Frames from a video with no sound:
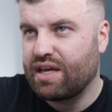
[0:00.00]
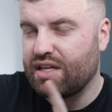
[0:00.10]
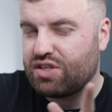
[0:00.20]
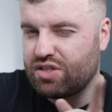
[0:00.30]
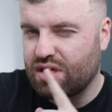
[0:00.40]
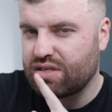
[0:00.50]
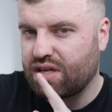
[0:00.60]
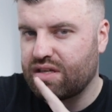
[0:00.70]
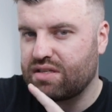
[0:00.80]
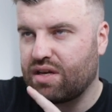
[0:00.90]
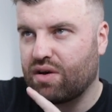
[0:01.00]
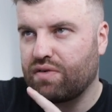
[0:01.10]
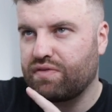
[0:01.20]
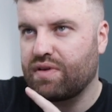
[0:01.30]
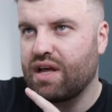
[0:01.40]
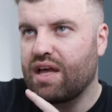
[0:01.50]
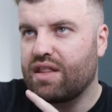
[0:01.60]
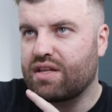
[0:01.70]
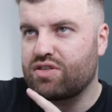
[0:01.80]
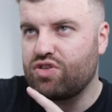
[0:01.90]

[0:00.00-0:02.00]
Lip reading: It just cuts it off. There's